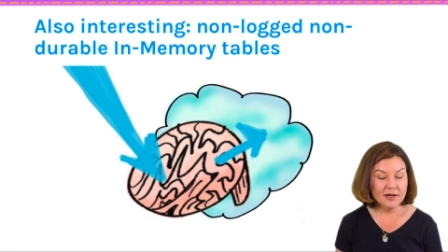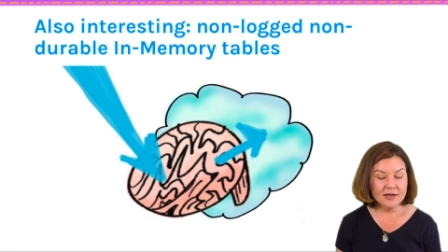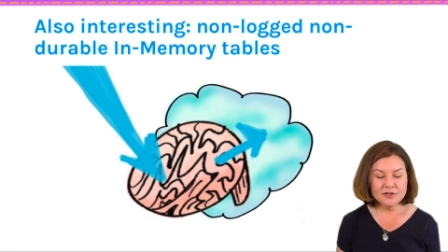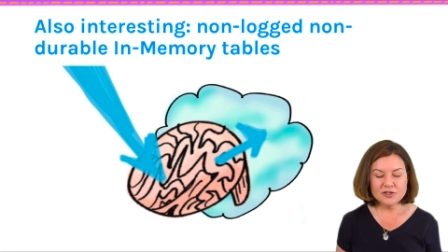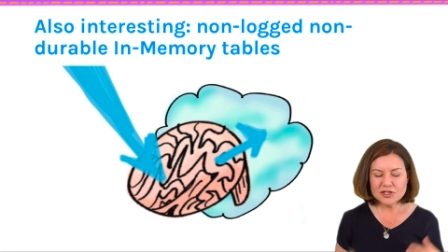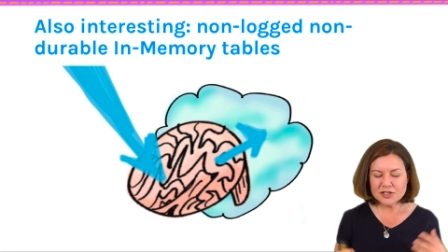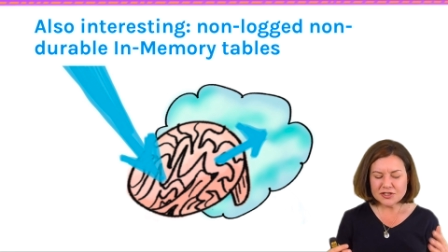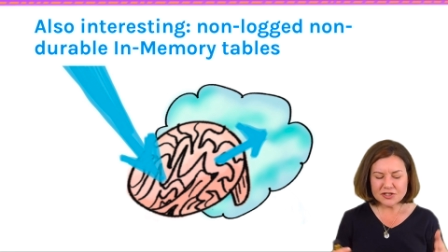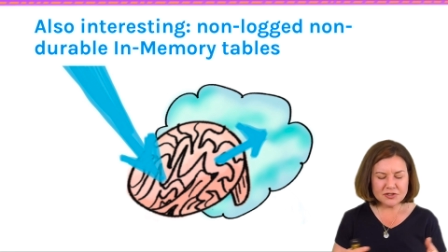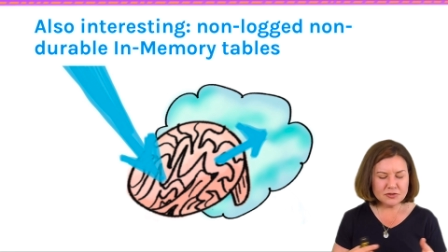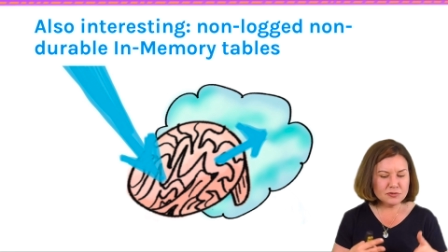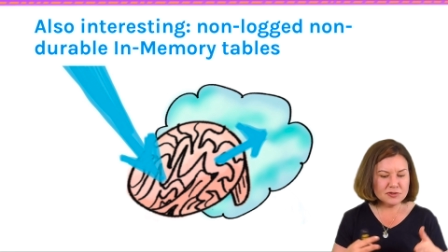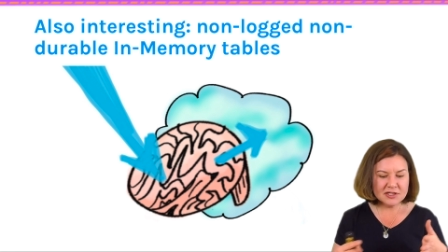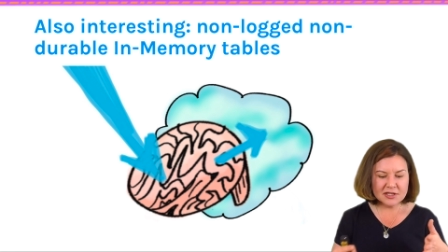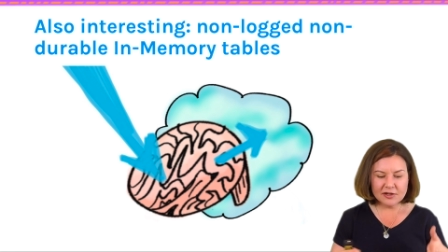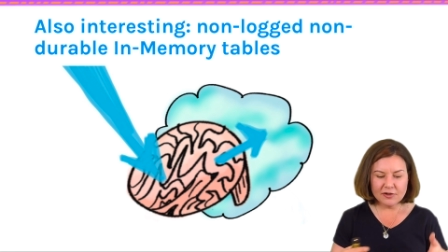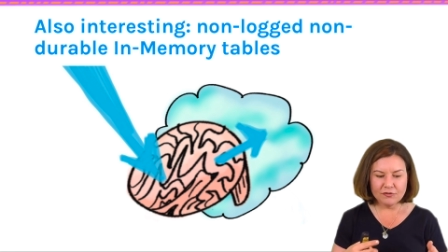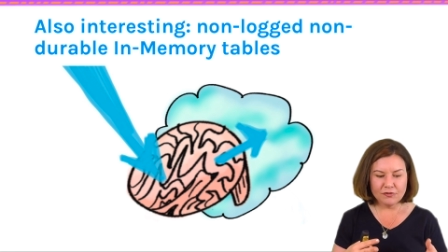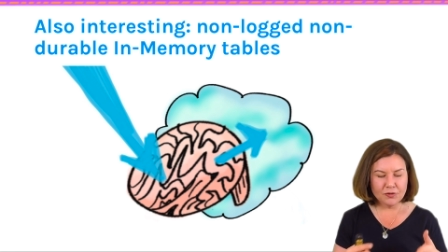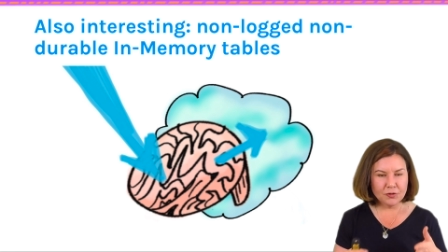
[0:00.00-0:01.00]
just
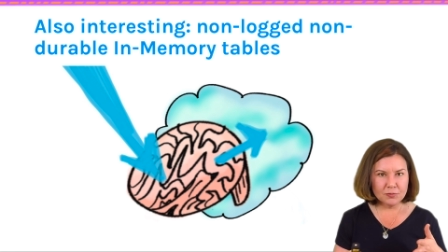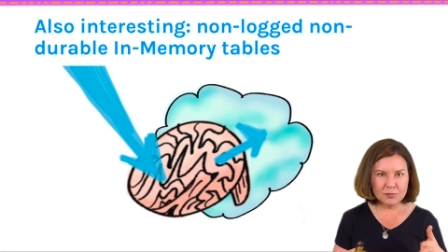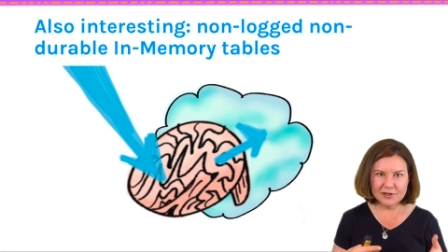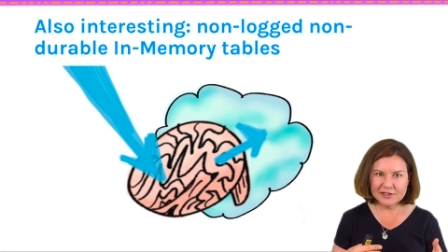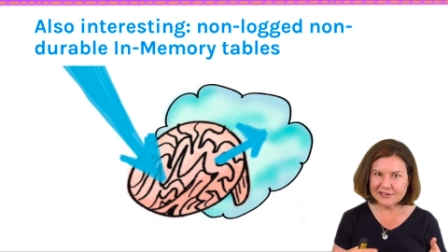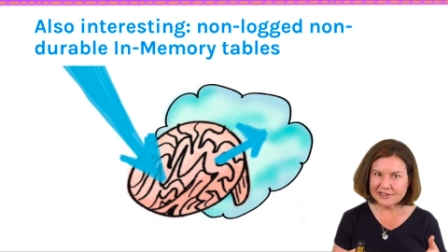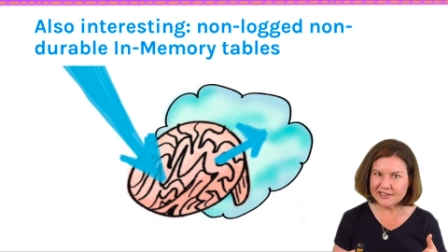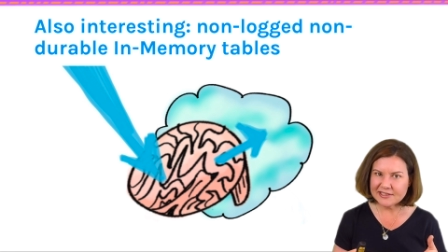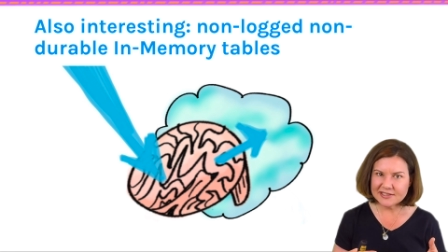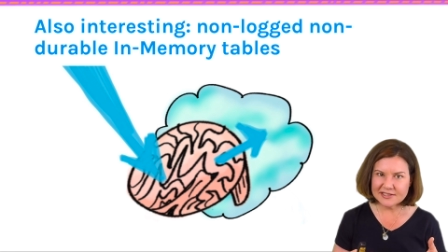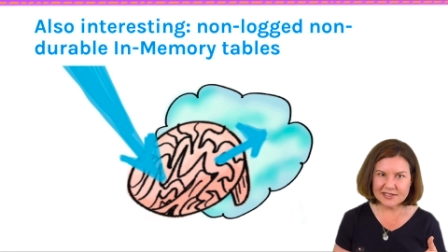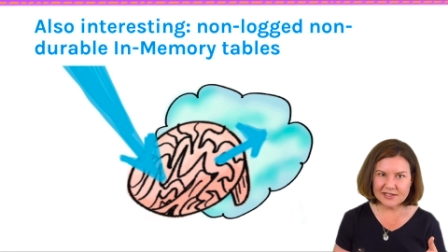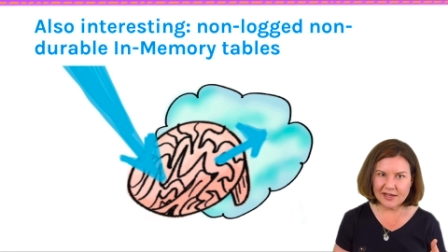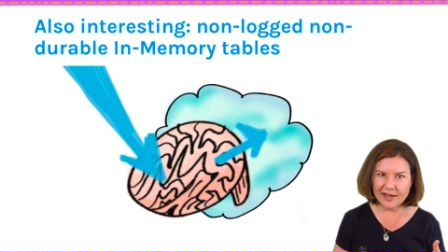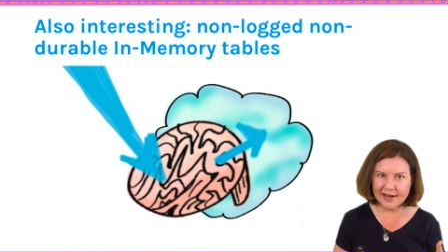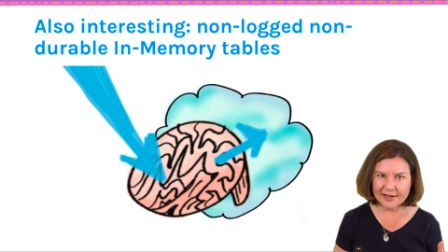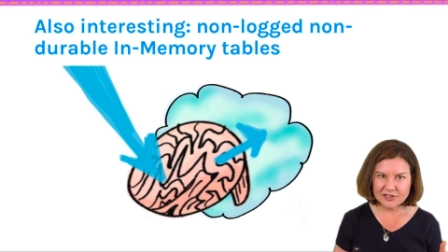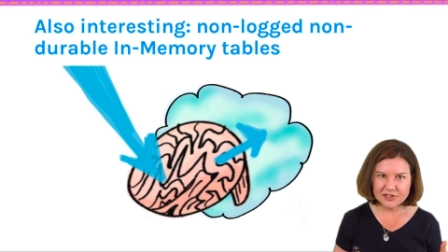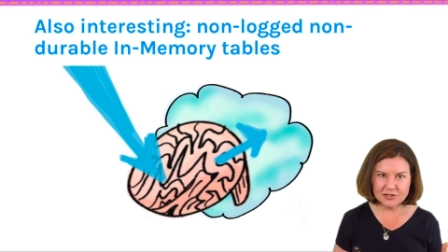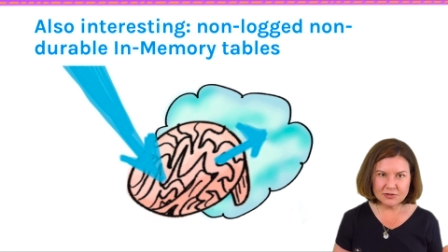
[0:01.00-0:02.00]
using it for really
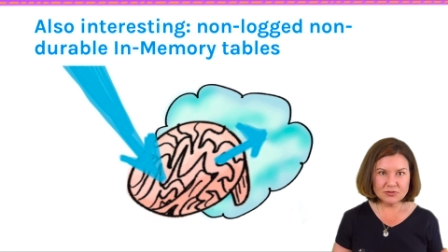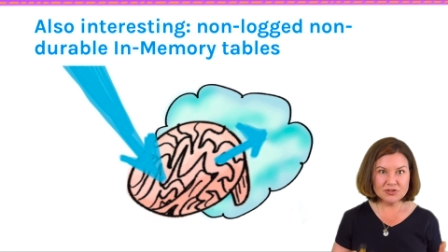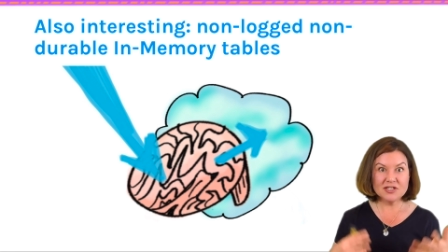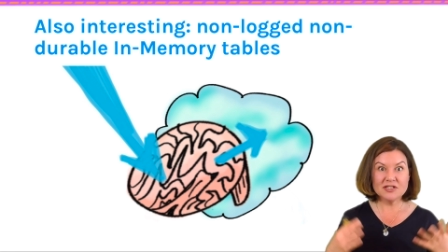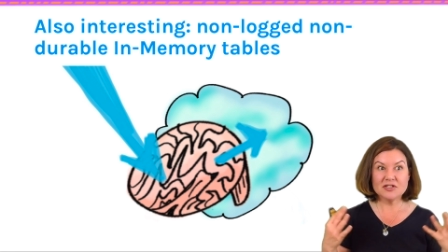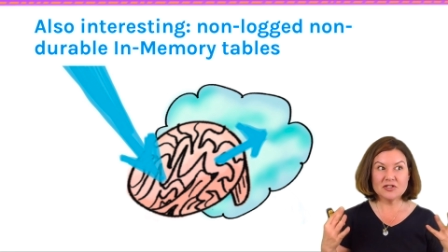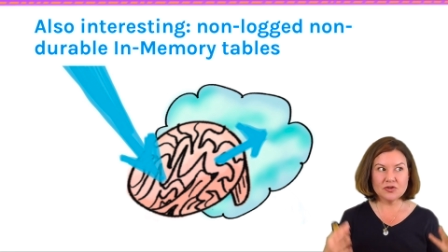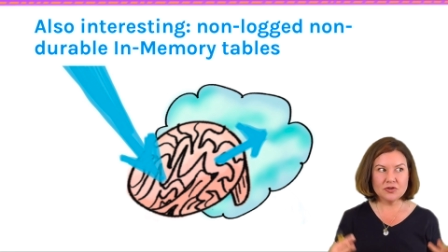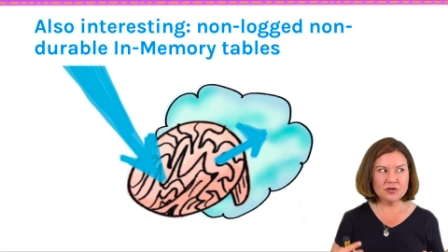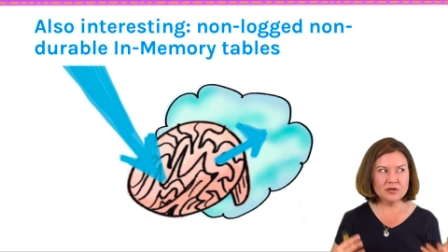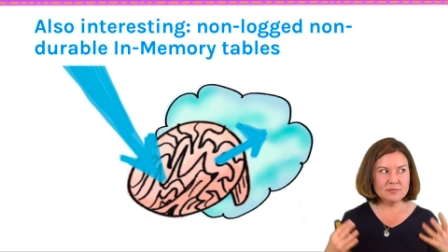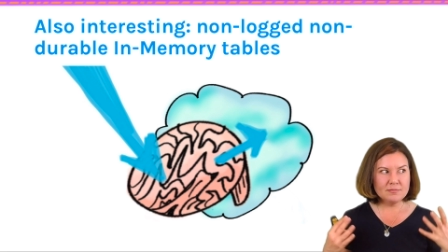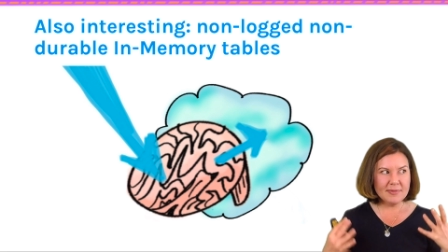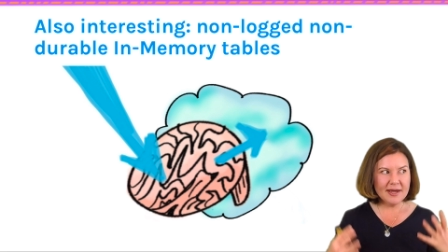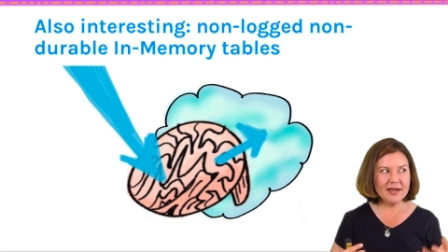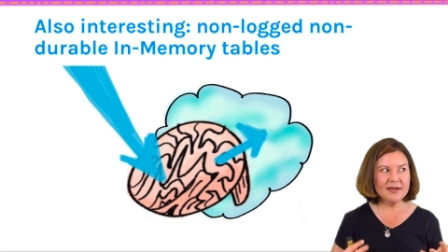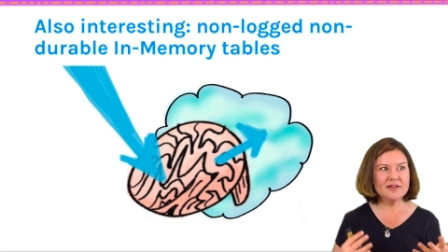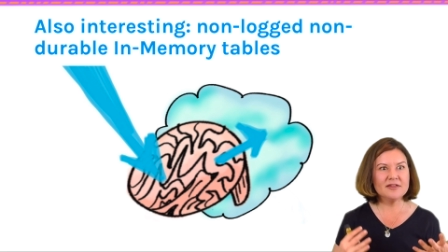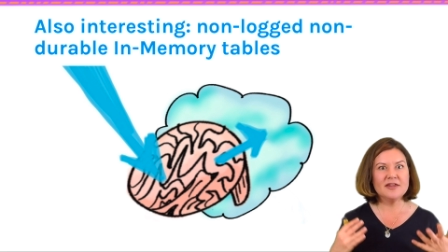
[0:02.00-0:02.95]
select uses could make